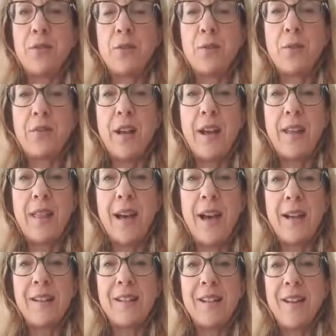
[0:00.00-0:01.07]
sort of like
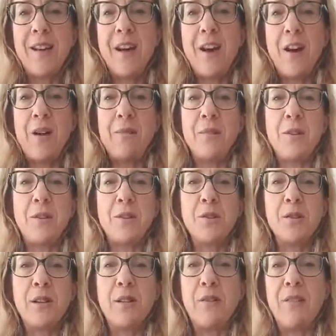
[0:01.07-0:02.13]
that. And you can
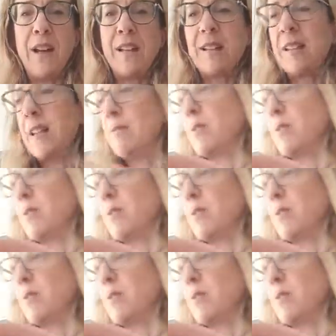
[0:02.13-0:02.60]
do little fancy